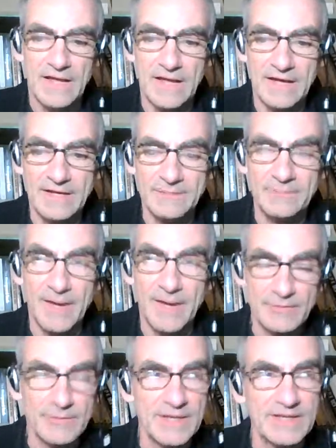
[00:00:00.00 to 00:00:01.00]
uh, by
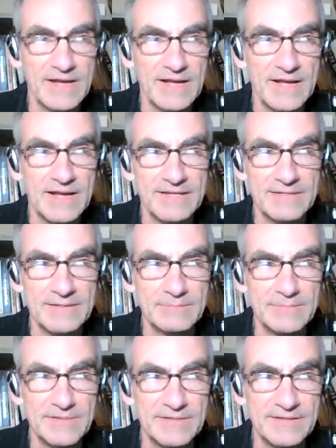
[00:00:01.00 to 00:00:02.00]
the way, I
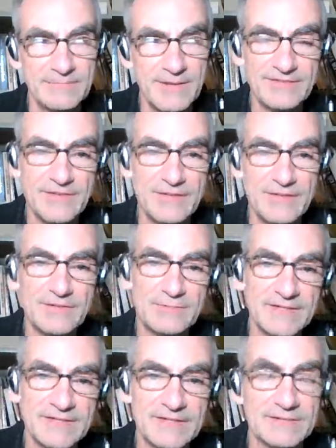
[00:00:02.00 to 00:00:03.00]
believe myself to
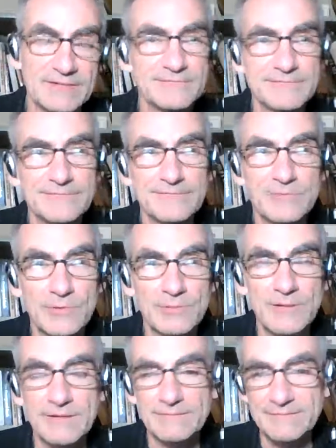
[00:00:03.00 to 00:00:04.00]
be a four
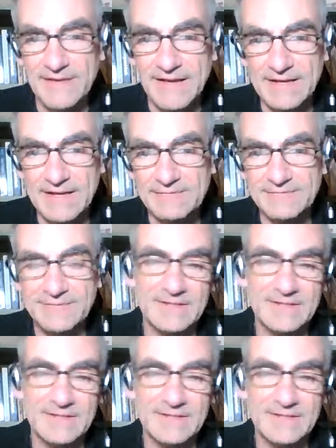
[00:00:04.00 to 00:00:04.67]
wing five